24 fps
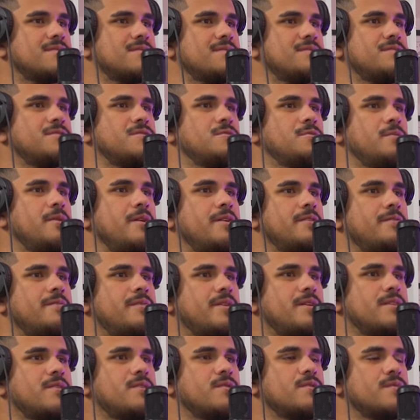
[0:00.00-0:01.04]
Unless you get
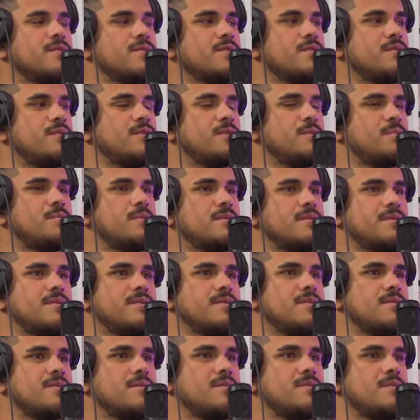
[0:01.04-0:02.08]
invited over to their
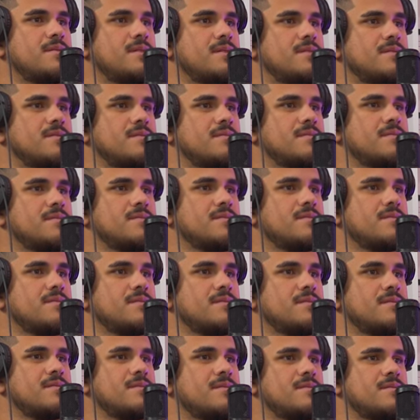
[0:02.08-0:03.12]
place and you're not.
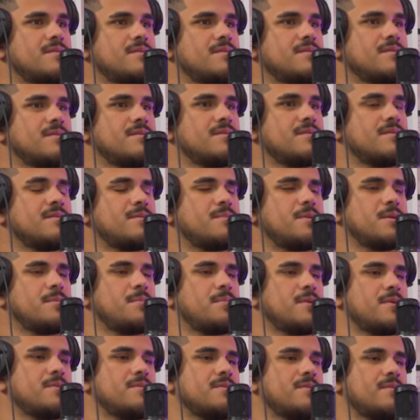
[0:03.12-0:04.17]
That'd be
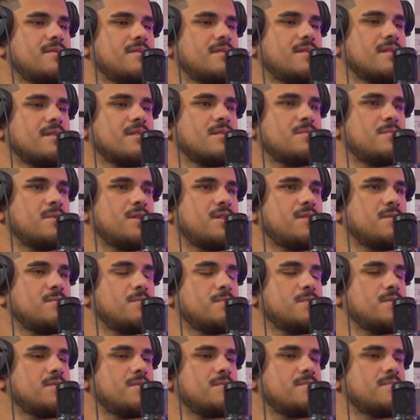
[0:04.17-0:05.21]
embarrassing to kind of meet
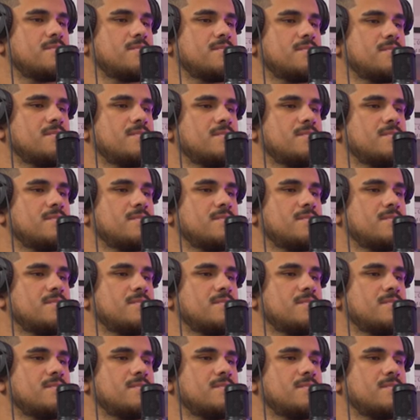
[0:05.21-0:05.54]
up with them.